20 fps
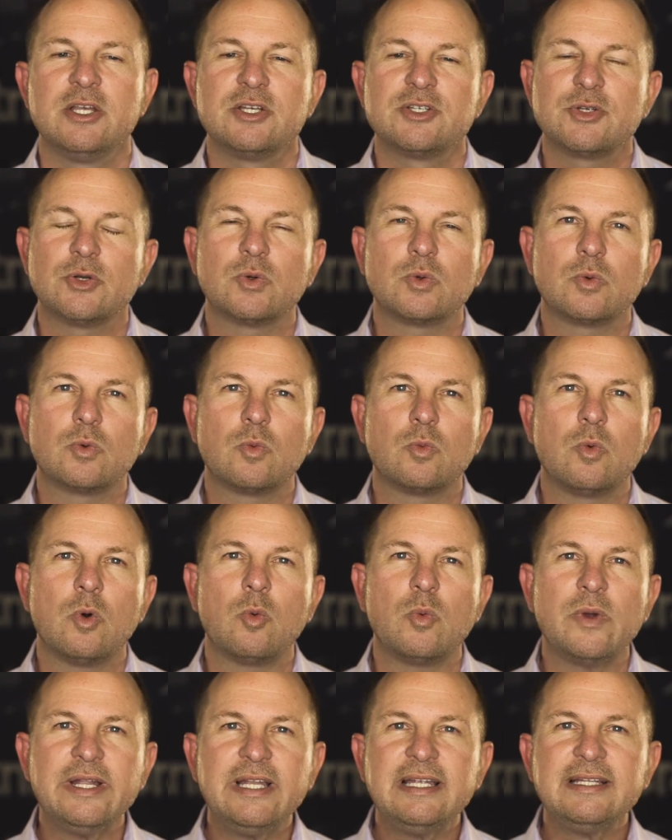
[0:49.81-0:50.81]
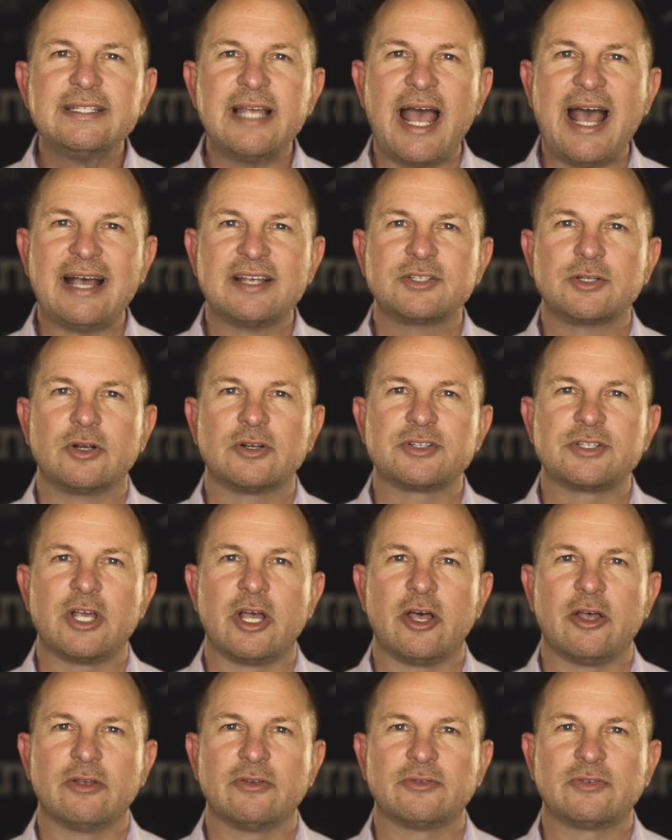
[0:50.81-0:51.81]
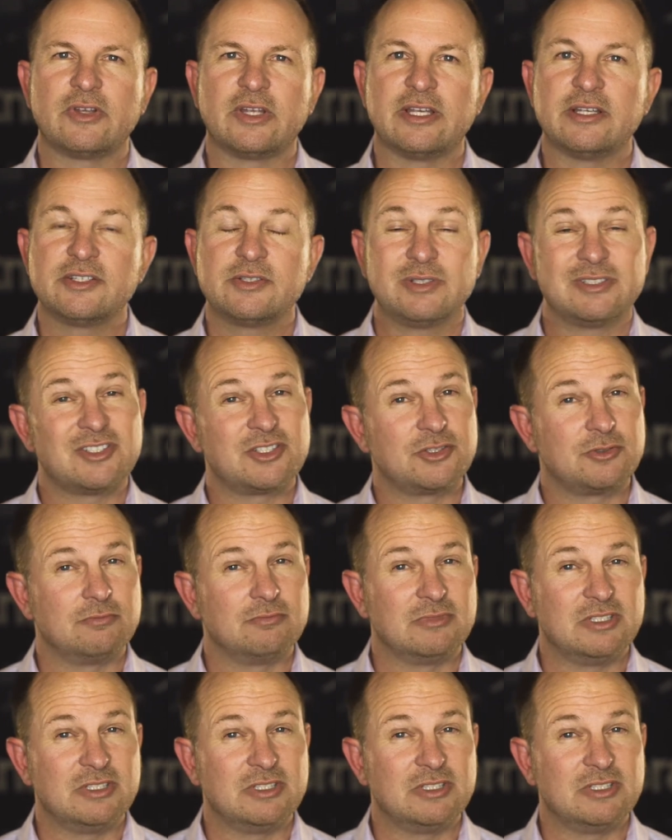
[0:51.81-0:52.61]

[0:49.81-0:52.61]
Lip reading: So what we need to ask ourselves is,